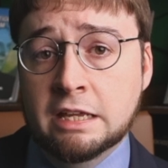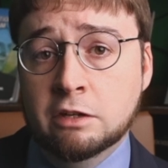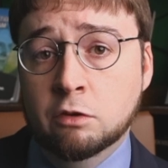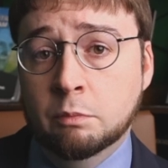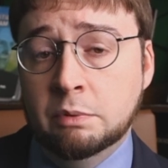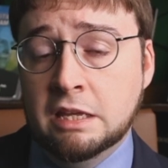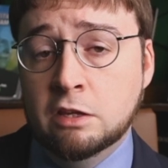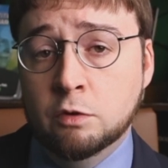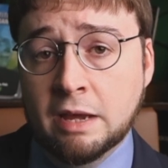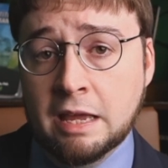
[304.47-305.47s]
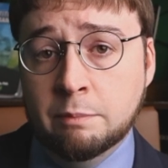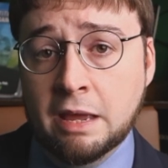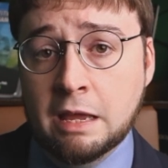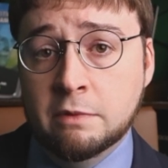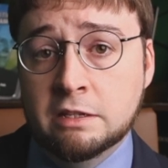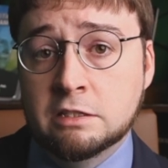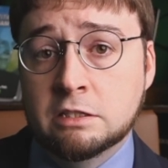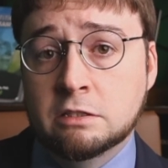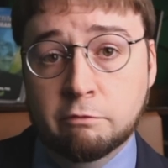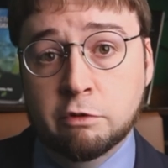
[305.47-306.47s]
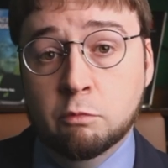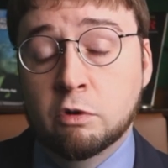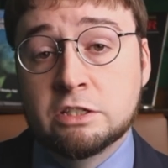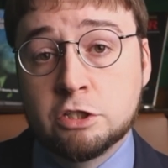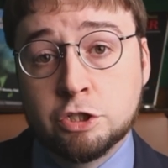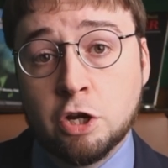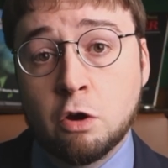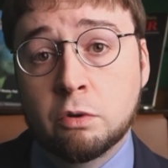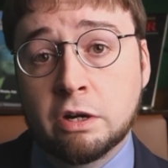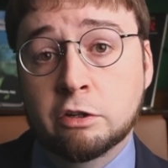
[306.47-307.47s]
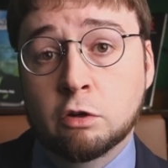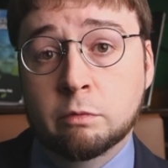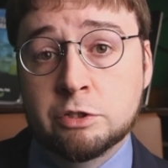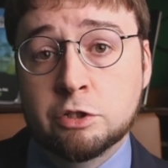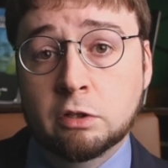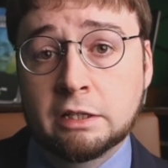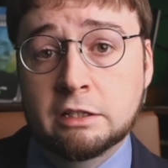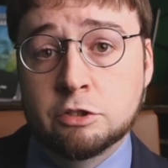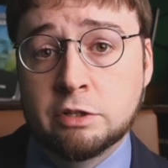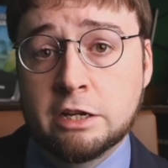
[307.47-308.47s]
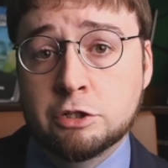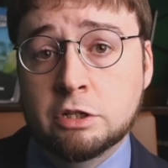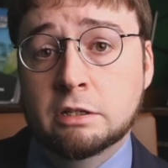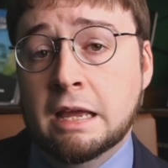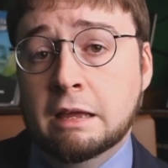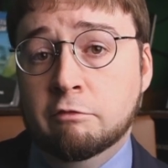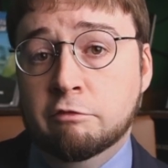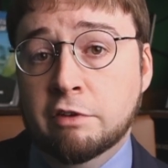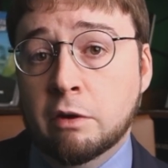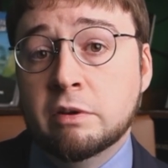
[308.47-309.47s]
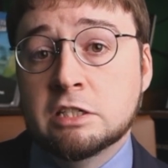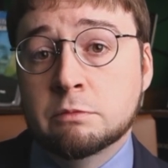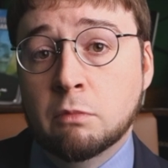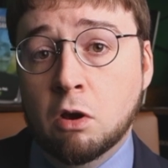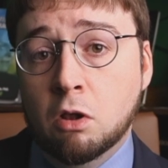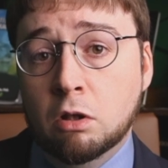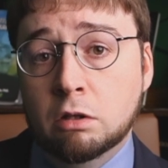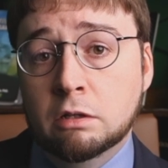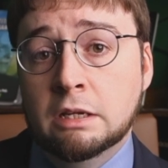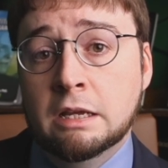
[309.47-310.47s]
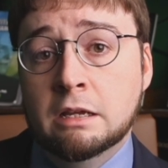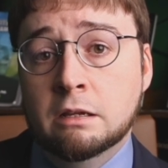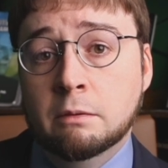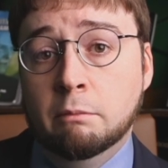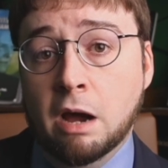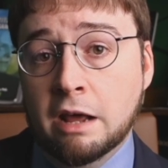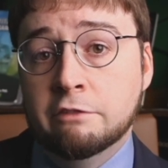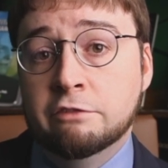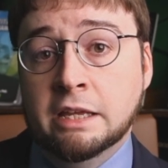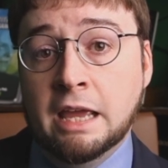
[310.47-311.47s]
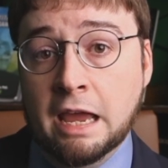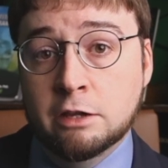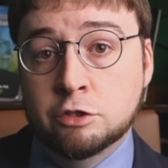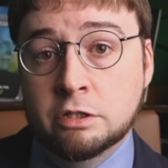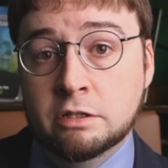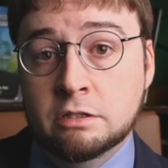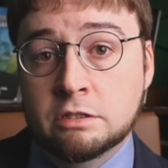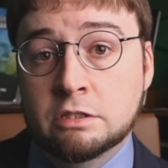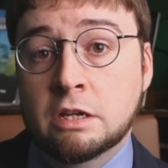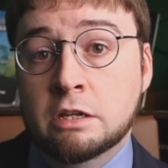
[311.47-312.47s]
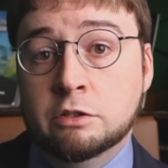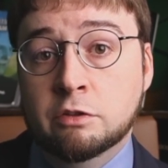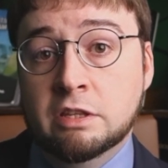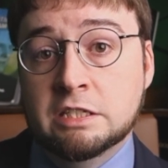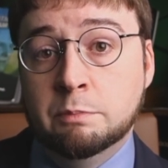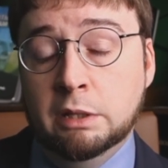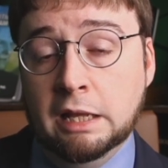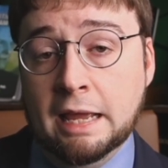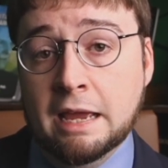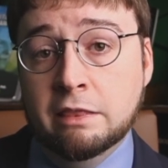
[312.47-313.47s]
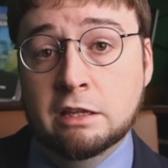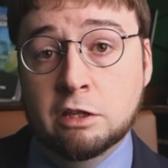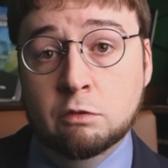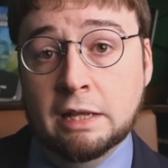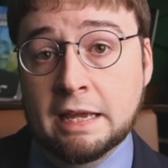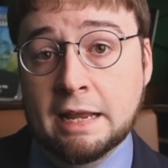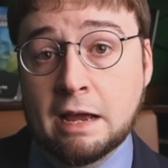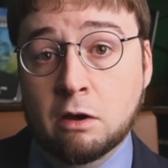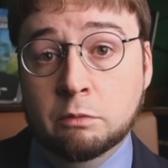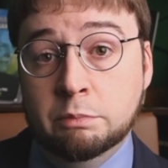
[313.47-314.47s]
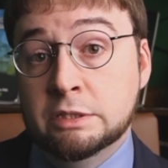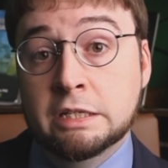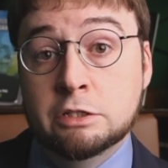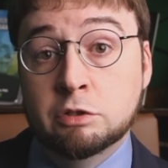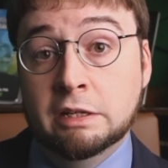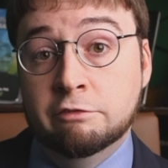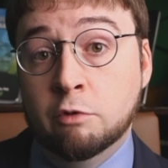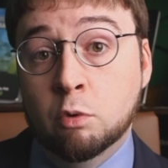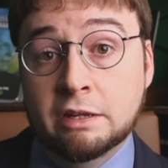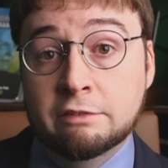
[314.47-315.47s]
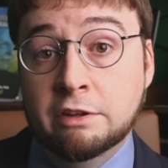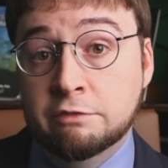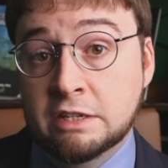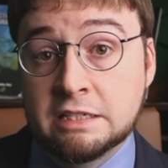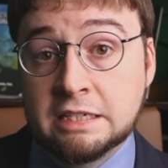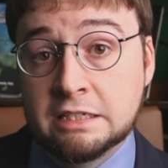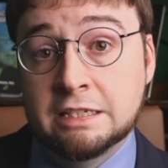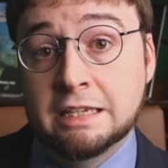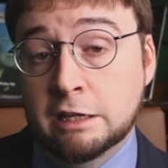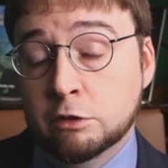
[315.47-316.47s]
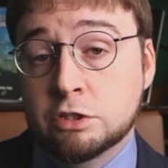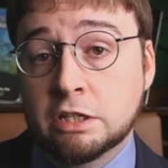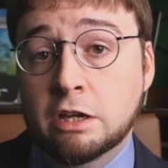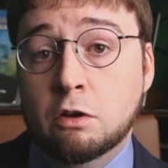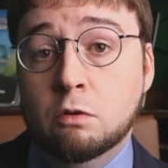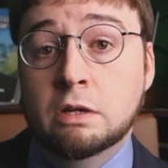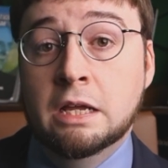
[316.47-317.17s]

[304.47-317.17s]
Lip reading: your PUA payments from what's shown on your original illustration, very small modifications to this plan that you laid out potentially 40, 50, 60 years ago